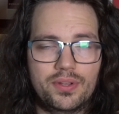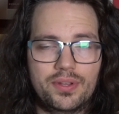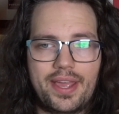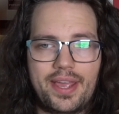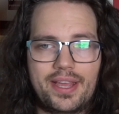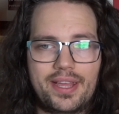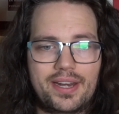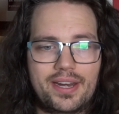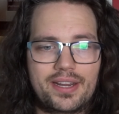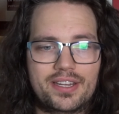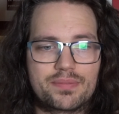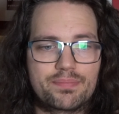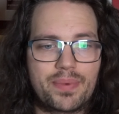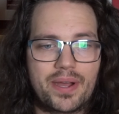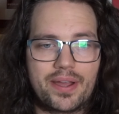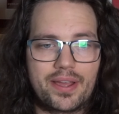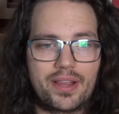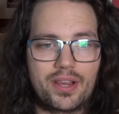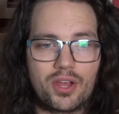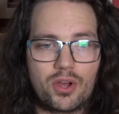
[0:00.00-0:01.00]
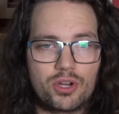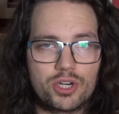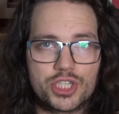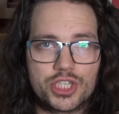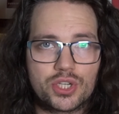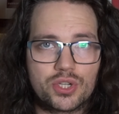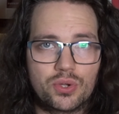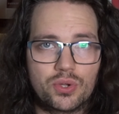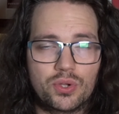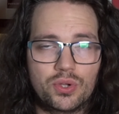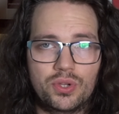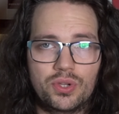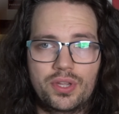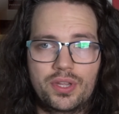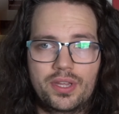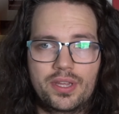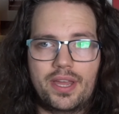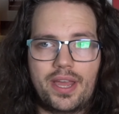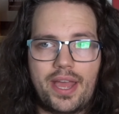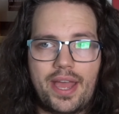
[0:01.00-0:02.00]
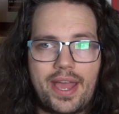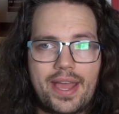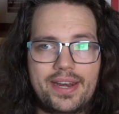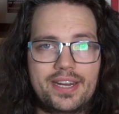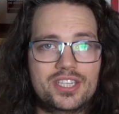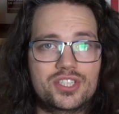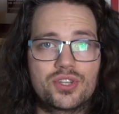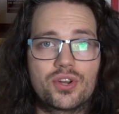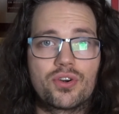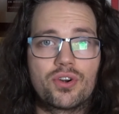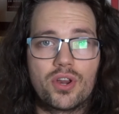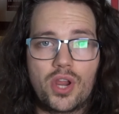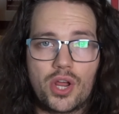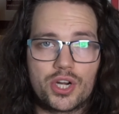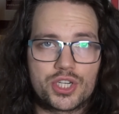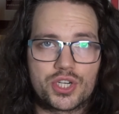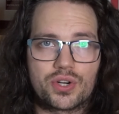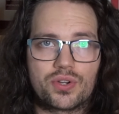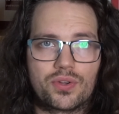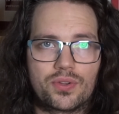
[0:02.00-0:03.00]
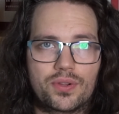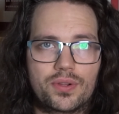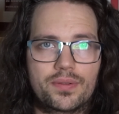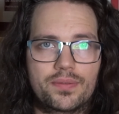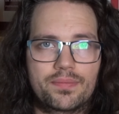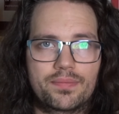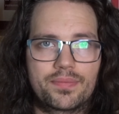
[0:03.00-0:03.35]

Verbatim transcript: it is biological, and it's neurological.